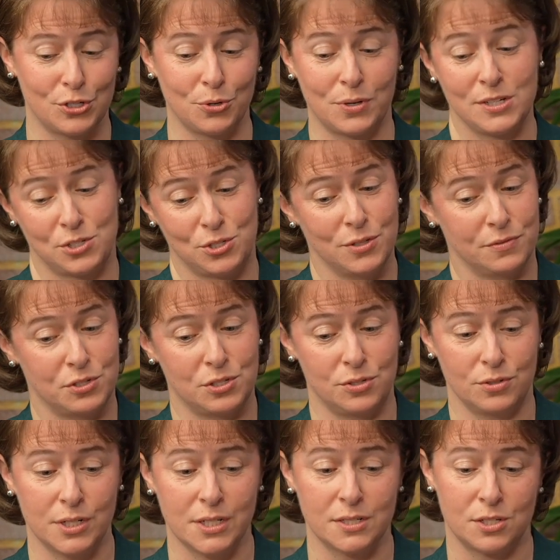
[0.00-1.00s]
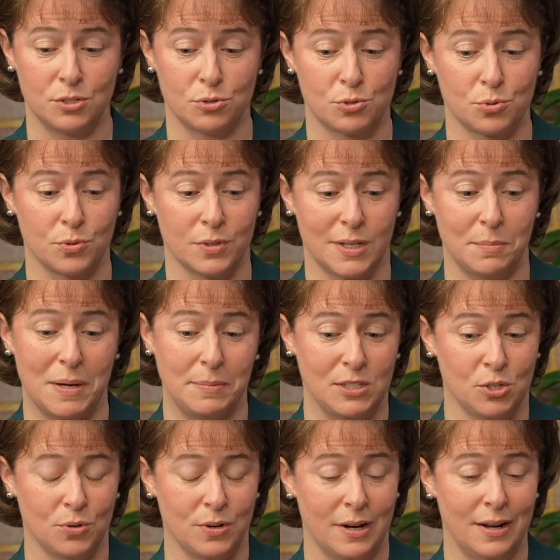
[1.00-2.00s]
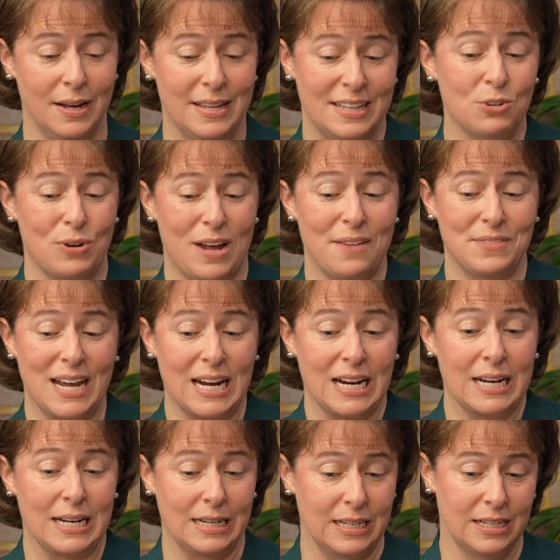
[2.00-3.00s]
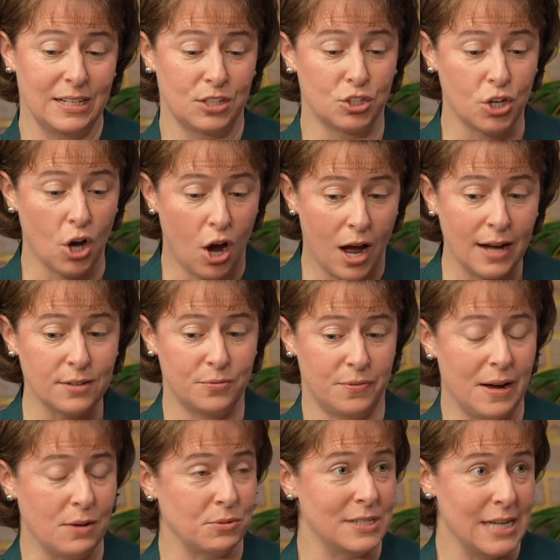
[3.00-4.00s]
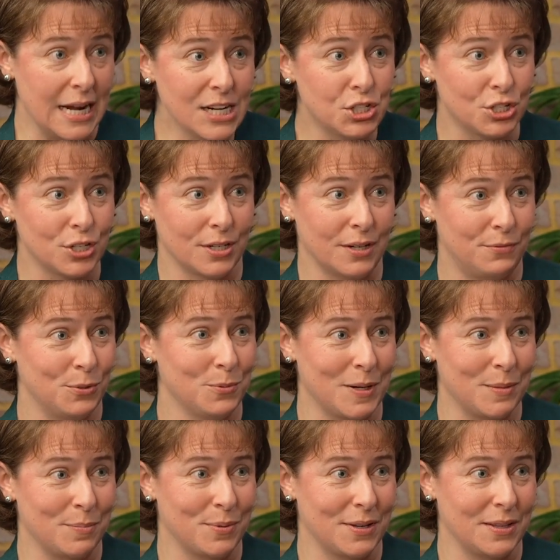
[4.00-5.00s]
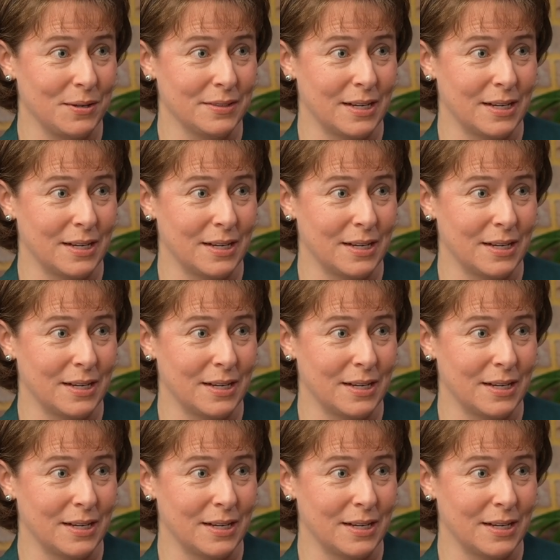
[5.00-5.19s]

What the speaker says: Okay, so you have students in your school that maybe don't have that God foundation, if you want to put it there.